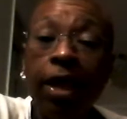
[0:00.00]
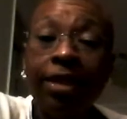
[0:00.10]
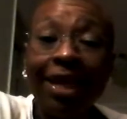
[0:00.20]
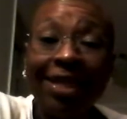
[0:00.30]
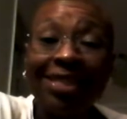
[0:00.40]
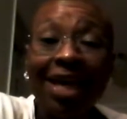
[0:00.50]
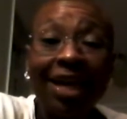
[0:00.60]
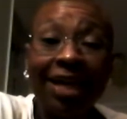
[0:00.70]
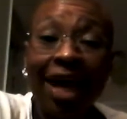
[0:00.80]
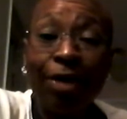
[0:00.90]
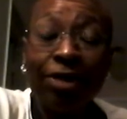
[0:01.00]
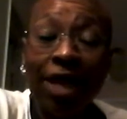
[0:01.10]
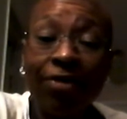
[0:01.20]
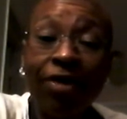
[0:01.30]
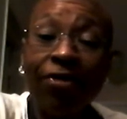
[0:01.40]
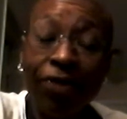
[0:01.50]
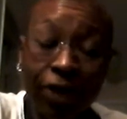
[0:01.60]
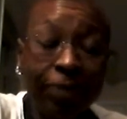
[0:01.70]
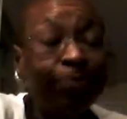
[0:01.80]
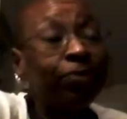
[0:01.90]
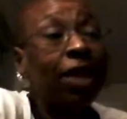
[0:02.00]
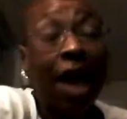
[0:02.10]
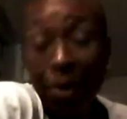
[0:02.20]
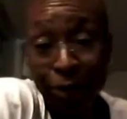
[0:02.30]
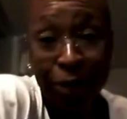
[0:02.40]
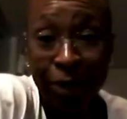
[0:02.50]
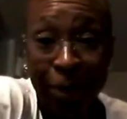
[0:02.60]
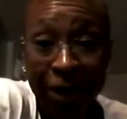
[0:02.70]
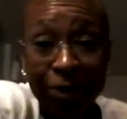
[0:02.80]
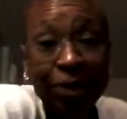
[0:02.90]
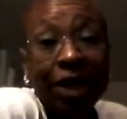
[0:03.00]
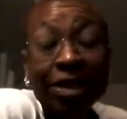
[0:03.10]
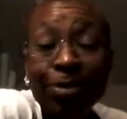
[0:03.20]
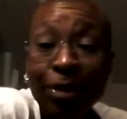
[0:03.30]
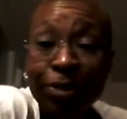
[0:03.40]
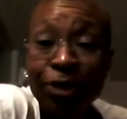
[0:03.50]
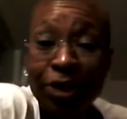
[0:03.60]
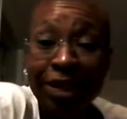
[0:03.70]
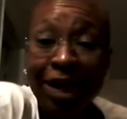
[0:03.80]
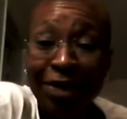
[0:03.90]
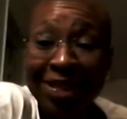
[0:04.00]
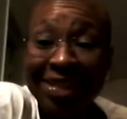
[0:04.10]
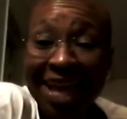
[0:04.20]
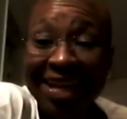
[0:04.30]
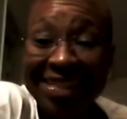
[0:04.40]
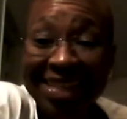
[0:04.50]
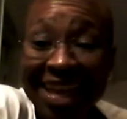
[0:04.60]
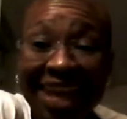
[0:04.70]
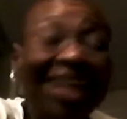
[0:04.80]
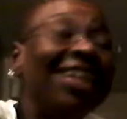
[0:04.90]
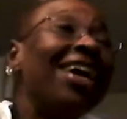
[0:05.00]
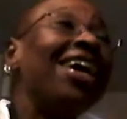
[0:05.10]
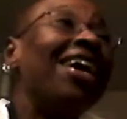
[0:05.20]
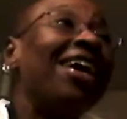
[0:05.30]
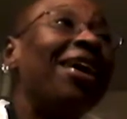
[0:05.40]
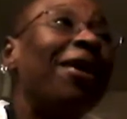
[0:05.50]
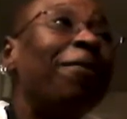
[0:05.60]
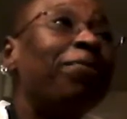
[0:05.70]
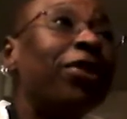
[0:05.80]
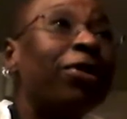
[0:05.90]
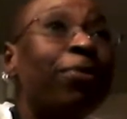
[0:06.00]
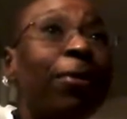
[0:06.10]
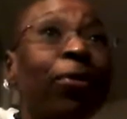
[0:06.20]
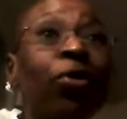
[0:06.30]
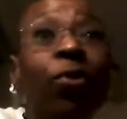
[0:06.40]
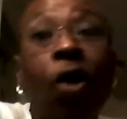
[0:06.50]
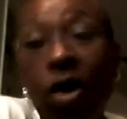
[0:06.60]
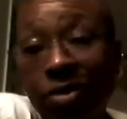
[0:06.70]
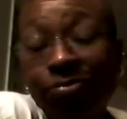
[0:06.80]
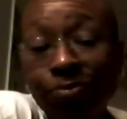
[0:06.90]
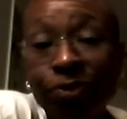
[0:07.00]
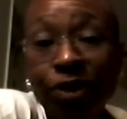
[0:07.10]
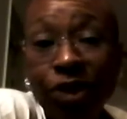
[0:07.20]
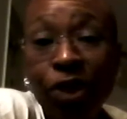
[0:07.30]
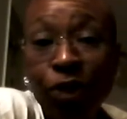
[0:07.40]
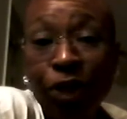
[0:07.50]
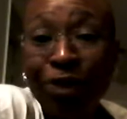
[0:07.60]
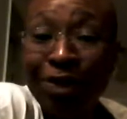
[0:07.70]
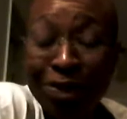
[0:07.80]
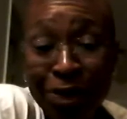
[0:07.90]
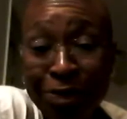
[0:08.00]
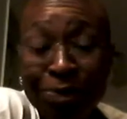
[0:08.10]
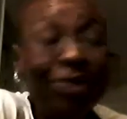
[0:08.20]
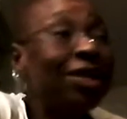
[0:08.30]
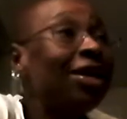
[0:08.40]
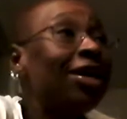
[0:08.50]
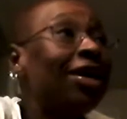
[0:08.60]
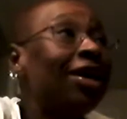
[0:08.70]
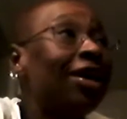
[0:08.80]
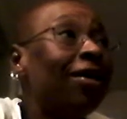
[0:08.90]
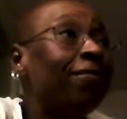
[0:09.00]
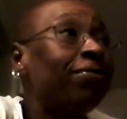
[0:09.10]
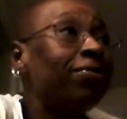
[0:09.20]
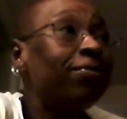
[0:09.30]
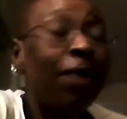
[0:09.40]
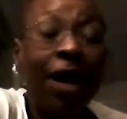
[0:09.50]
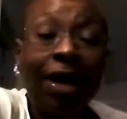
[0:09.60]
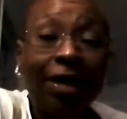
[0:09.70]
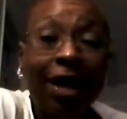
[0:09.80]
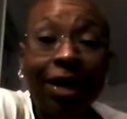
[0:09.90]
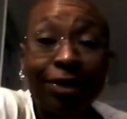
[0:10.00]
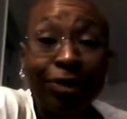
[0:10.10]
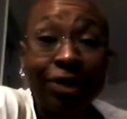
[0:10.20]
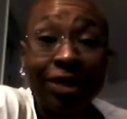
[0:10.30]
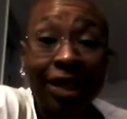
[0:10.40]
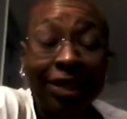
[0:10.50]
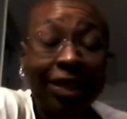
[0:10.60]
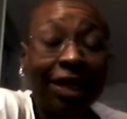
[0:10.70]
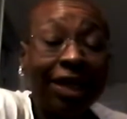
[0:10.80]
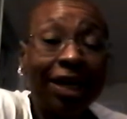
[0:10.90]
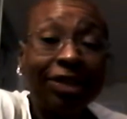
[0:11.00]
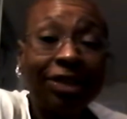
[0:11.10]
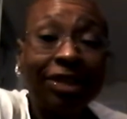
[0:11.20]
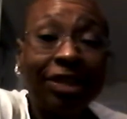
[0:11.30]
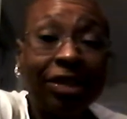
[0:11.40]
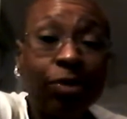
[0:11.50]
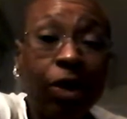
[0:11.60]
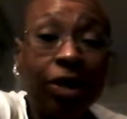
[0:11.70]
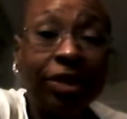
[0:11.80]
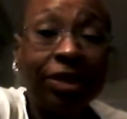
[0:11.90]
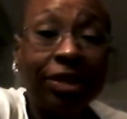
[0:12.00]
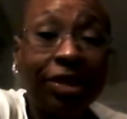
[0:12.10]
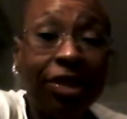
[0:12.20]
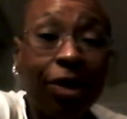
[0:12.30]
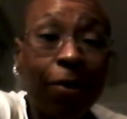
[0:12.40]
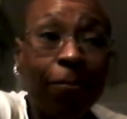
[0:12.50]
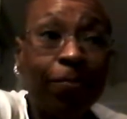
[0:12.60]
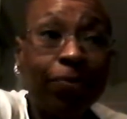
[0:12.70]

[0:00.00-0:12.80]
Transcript: the inside and the outside of their foot. I don't know anybody who does, but I'm sure that that is a gait. Um, there are people who walk solely on their toes. Um, my goddaughter is like that actually. She walks, you know,